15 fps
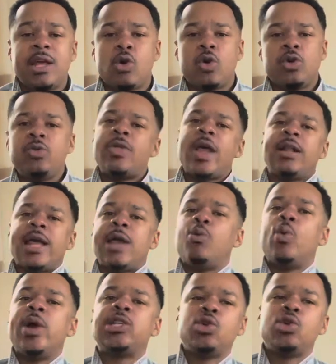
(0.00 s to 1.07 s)
or you think they
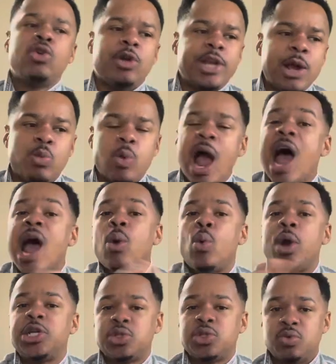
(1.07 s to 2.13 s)
with you and they ride
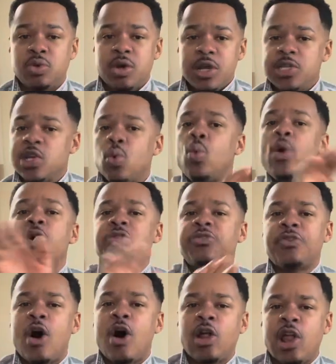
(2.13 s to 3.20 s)
with you till the wheels
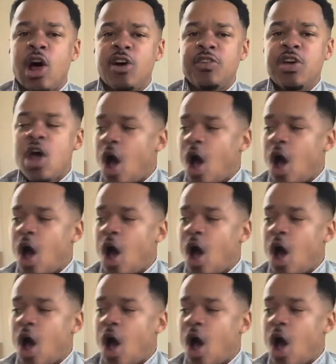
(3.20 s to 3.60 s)
fall off.